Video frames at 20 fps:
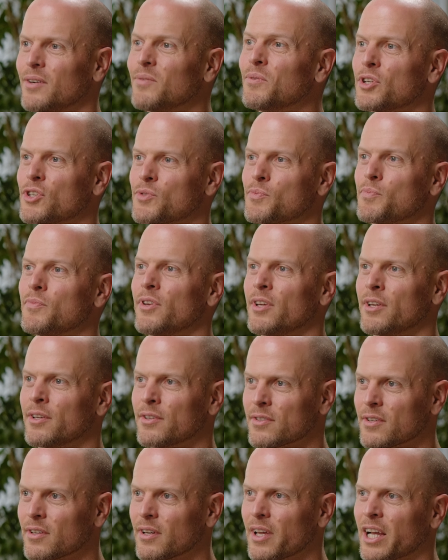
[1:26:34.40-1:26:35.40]
which
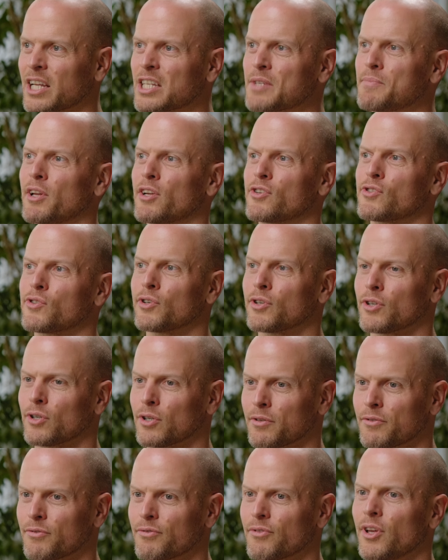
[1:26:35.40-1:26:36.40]
is an exponential
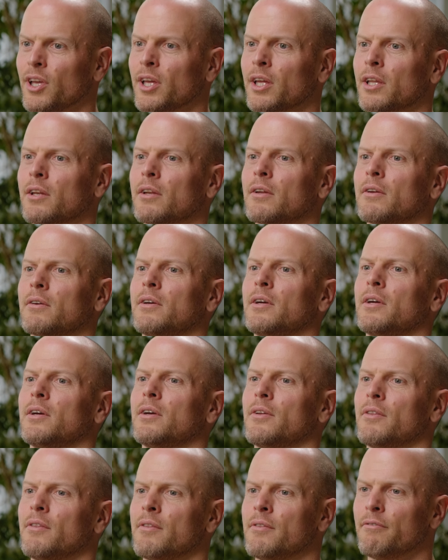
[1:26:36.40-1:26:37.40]
curve in
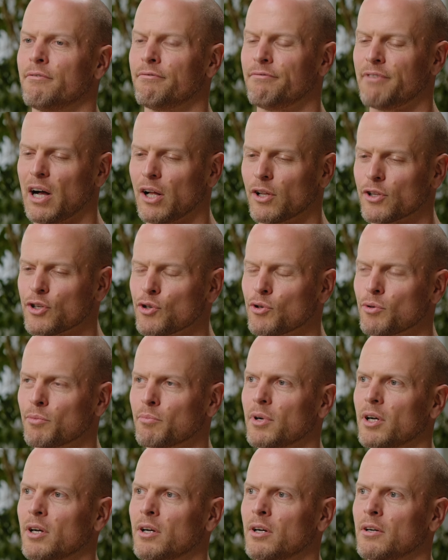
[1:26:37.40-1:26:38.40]
the
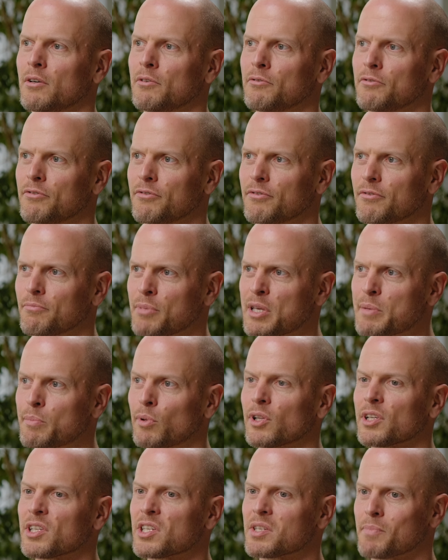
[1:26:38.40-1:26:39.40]
volume of
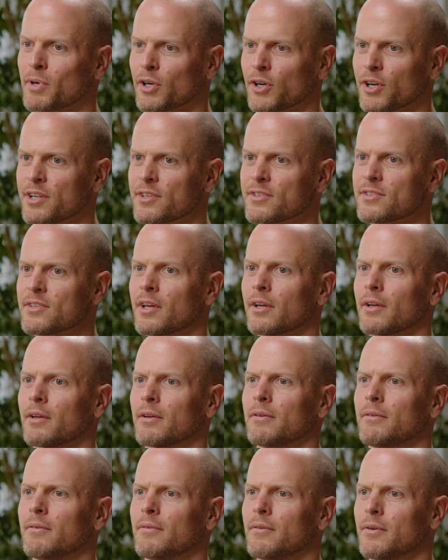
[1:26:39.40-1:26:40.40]
people
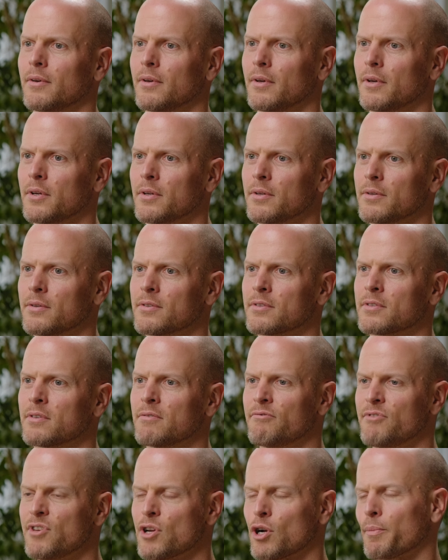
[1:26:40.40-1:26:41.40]
experiencing
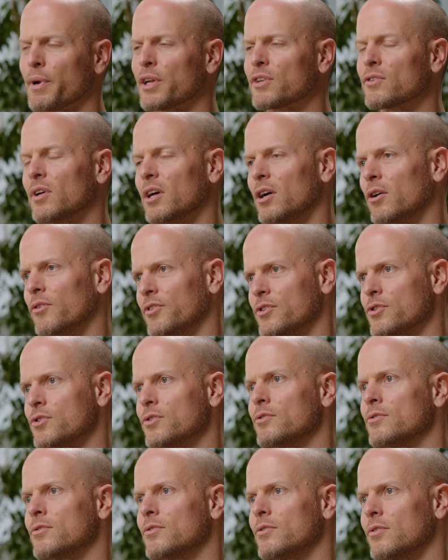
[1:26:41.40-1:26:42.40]
severe mental health
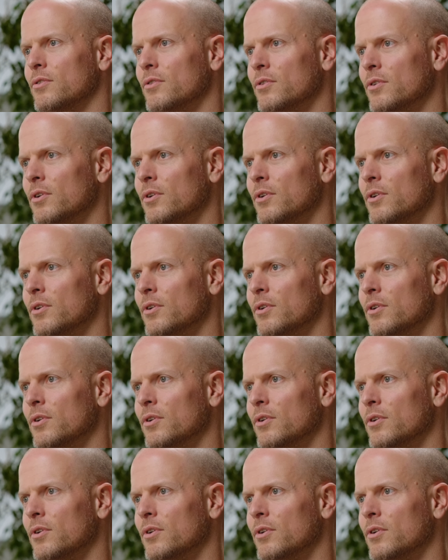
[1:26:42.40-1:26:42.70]
issues.